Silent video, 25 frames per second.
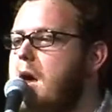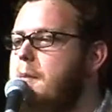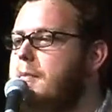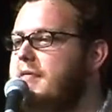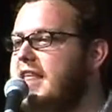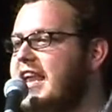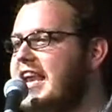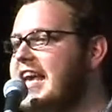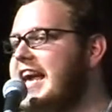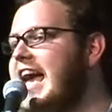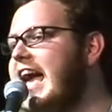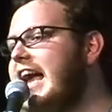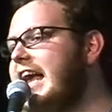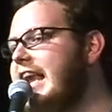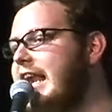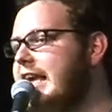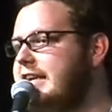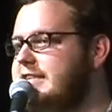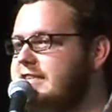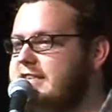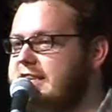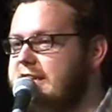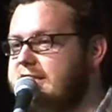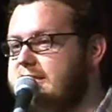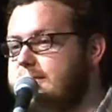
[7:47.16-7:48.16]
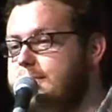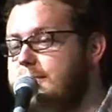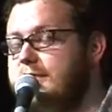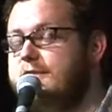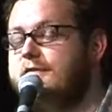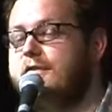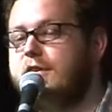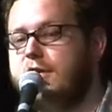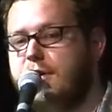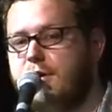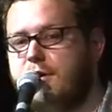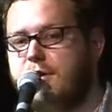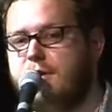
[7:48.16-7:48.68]
But then again, ladies and gentlemen,
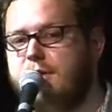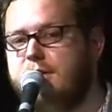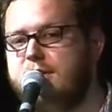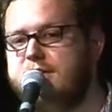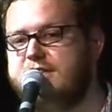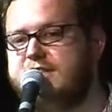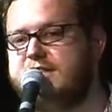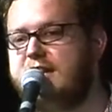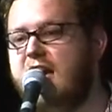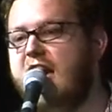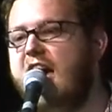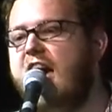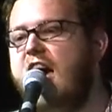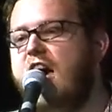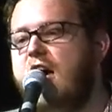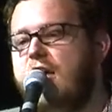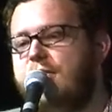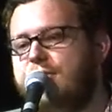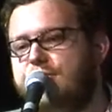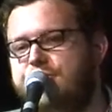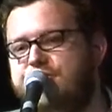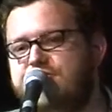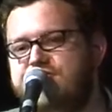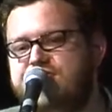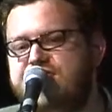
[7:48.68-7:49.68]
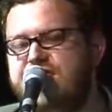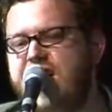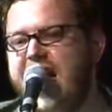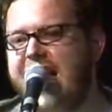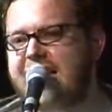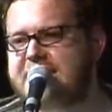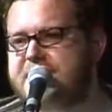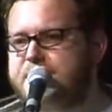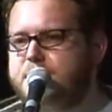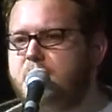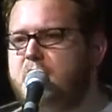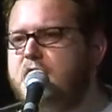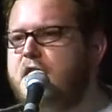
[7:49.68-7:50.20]
of course,
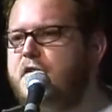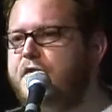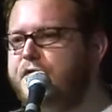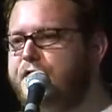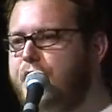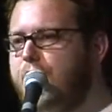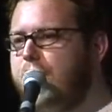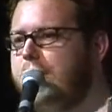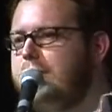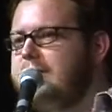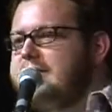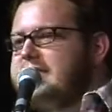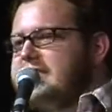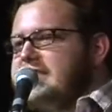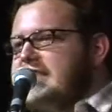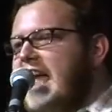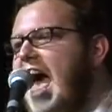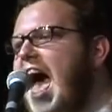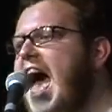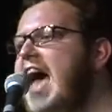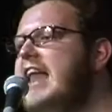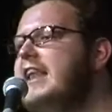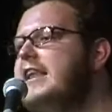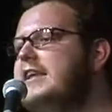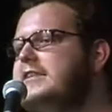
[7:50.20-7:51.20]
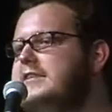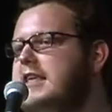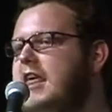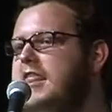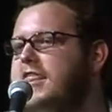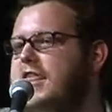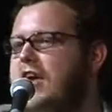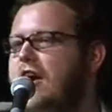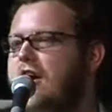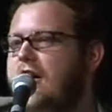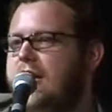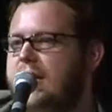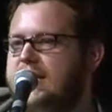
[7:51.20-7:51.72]
that's what the Food Standards
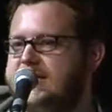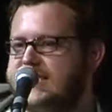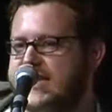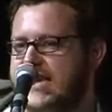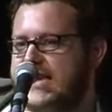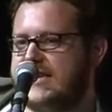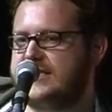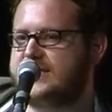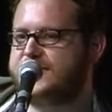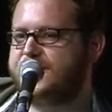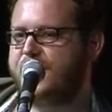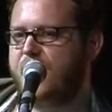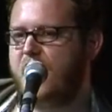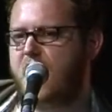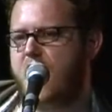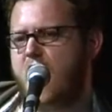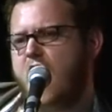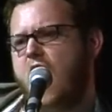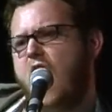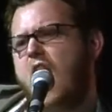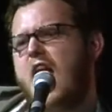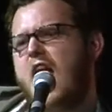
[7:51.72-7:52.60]
Authority is for.